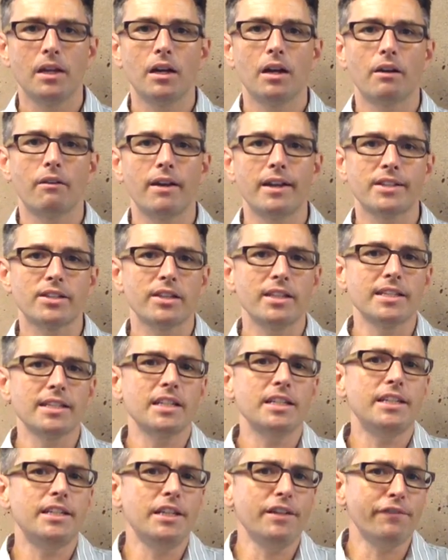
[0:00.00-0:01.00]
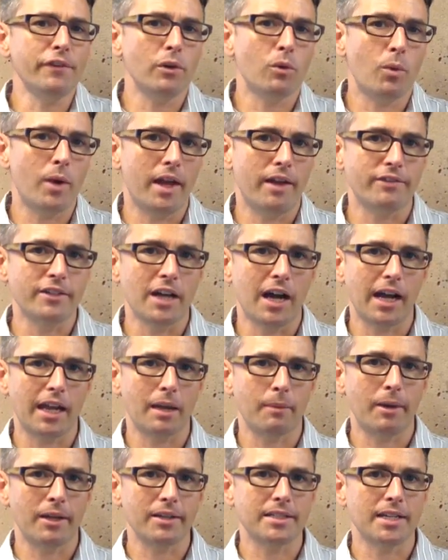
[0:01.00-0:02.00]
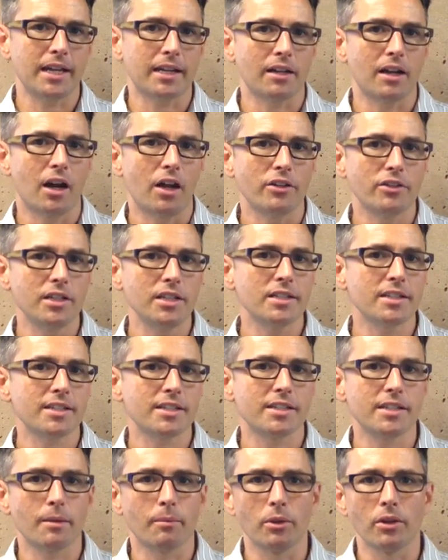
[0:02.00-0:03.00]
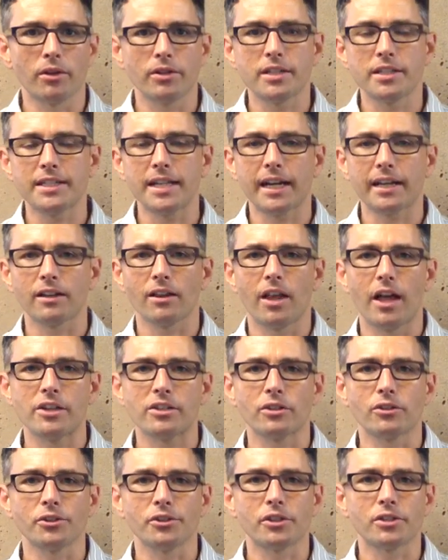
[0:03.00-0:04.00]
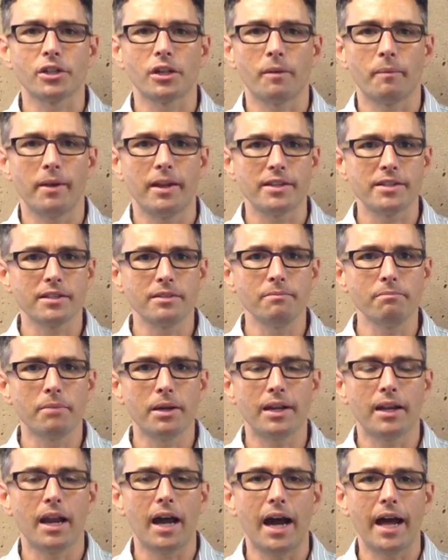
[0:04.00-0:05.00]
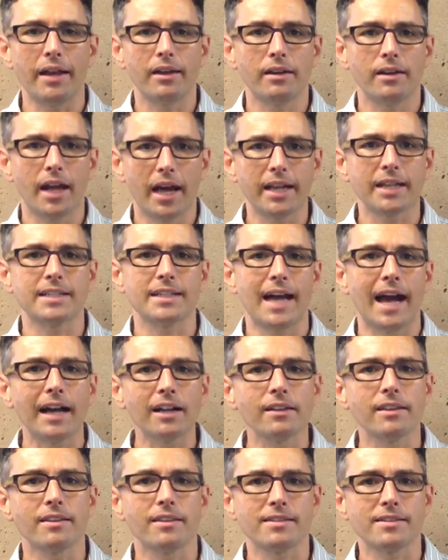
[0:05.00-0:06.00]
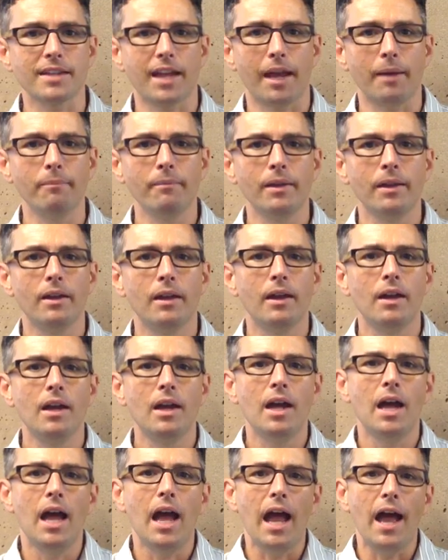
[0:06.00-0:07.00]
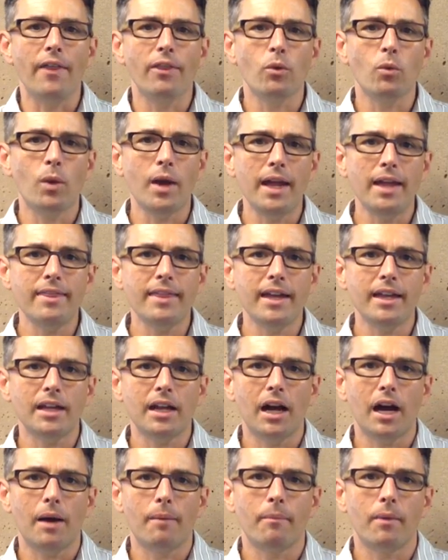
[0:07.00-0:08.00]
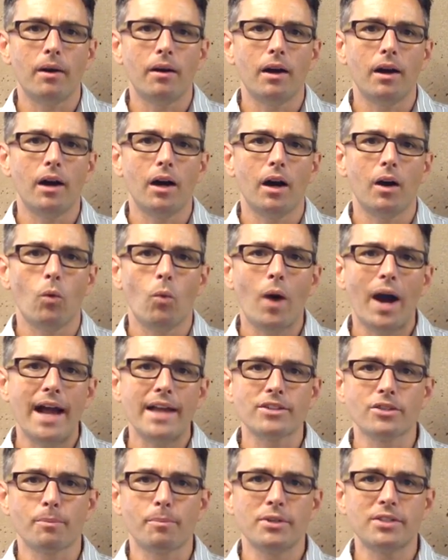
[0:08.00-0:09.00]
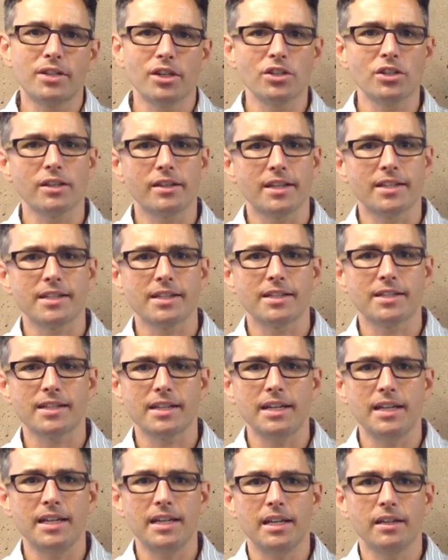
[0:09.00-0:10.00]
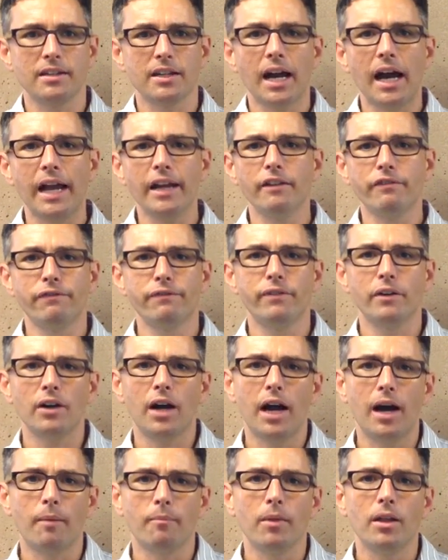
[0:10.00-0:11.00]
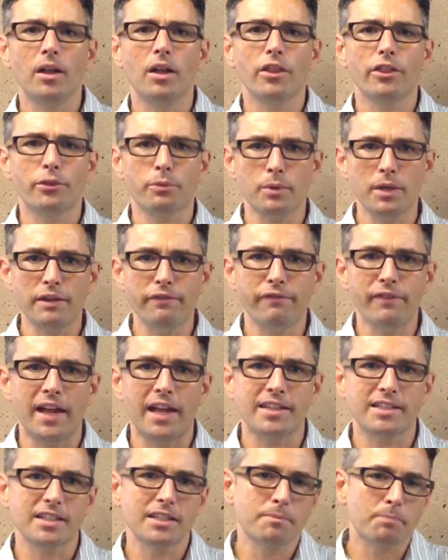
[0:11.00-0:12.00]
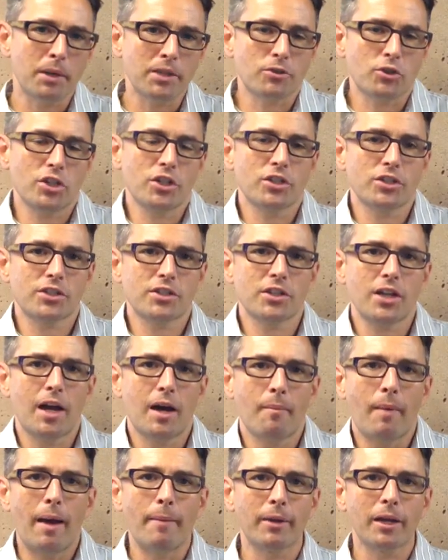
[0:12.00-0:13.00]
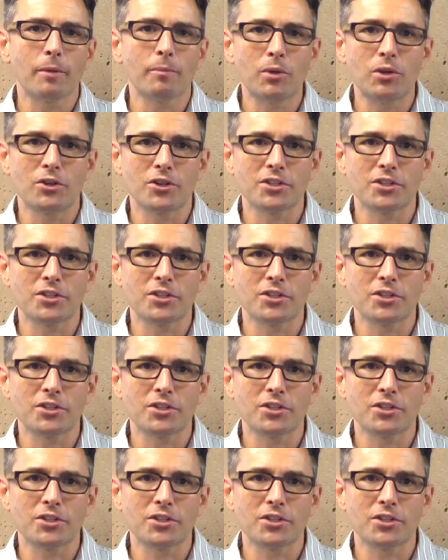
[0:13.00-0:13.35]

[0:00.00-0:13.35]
All right, so this is a different way of talking about technology. It's similar to technological determinism, but not, not exactly the same. And the way that um, uh, Weiser positioned this is in kind of um, three phases, but since um, I'm a computer